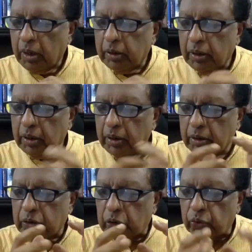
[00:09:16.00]

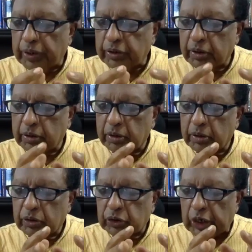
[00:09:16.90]
The situation in
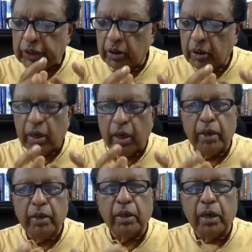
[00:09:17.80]
China
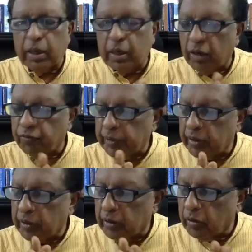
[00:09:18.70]
and Iran have
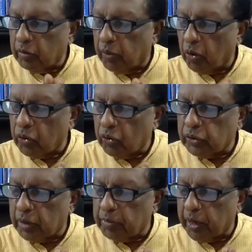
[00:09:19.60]
been brought to
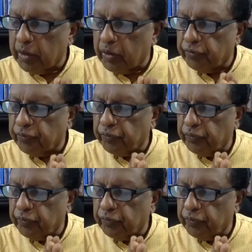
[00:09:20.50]
some kind of,